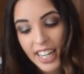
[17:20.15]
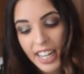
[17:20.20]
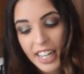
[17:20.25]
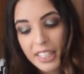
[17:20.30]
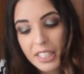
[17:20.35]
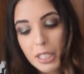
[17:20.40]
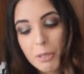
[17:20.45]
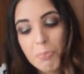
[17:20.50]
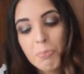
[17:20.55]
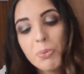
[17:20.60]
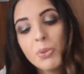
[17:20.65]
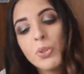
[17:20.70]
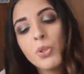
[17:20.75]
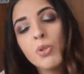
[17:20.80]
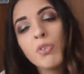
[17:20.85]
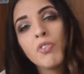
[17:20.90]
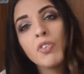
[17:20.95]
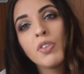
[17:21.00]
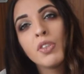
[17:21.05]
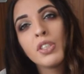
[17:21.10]
in this
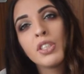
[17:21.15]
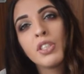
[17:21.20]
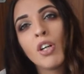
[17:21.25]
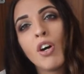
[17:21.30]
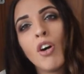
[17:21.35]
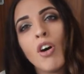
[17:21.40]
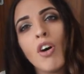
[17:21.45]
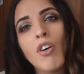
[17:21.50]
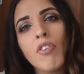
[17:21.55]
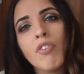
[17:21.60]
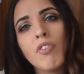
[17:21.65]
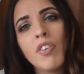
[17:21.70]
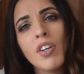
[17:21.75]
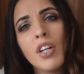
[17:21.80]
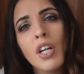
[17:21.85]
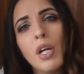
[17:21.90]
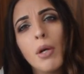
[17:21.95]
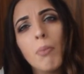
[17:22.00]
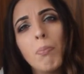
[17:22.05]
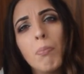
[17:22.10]
beautiful sort
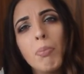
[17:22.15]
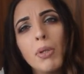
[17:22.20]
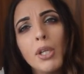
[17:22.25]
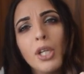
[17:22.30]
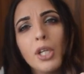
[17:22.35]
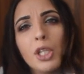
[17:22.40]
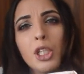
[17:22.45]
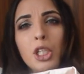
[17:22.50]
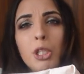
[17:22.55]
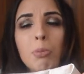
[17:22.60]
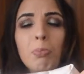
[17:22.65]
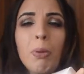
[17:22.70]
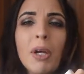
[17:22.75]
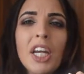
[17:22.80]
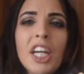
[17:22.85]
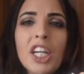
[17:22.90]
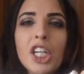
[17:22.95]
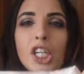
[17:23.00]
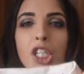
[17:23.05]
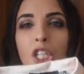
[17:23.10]
of blush
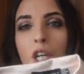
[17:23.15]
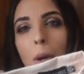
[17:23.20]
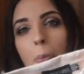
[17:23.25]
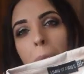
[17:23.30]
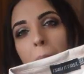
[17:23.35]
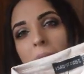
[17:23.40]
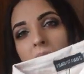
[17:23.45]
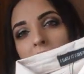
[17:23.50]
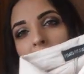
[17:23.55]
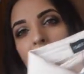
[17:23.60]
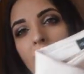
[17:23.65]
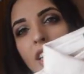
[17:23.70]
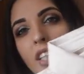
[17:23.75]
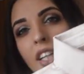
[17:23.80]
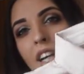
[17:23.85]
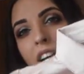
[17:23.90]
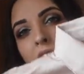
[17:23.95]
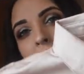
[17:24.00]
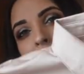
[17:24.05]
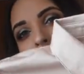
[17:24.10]
pink champagne
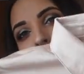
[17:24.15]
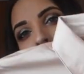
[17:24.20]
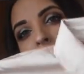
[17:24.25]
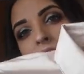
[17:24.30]
colour.